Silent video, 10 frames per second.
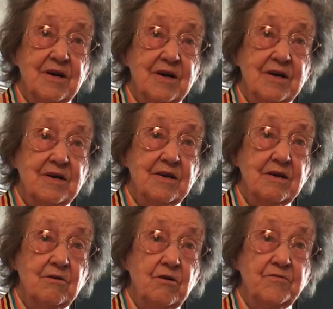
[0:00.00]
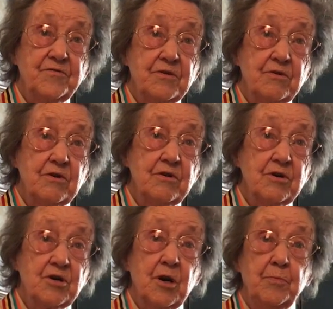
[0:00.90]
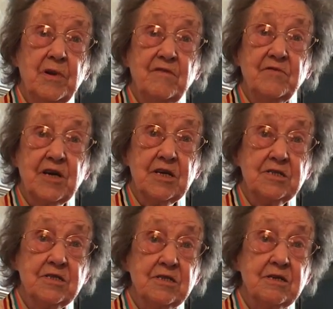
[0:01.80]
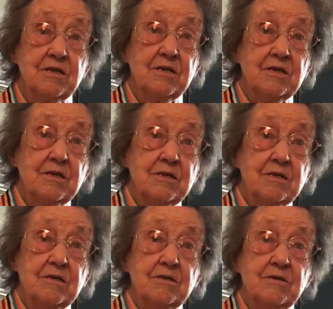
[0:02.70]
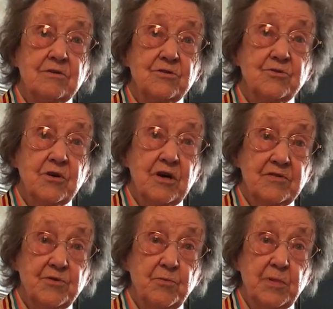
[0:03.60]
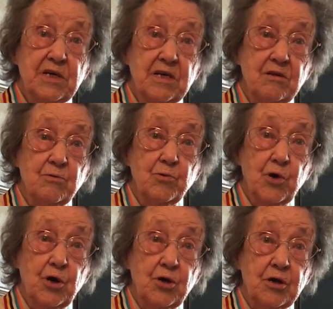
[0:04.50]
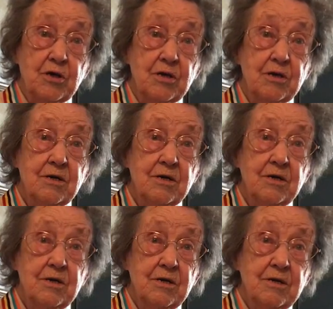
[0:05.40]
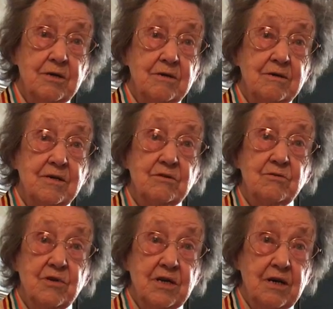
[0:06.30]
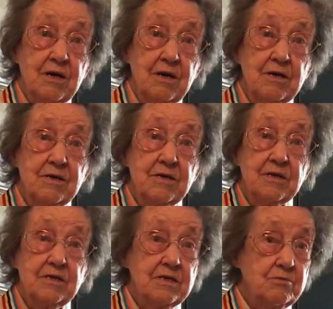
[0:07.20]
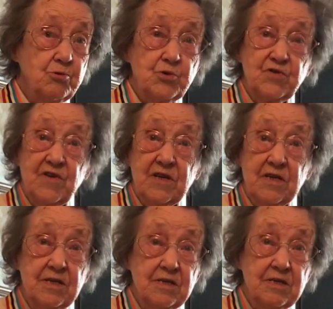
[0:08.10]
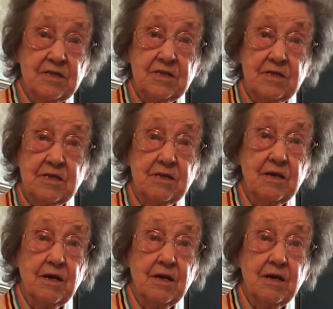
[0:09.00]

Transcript: And after a couple of days, so I had to begin the work in Korea. That it was very interesting.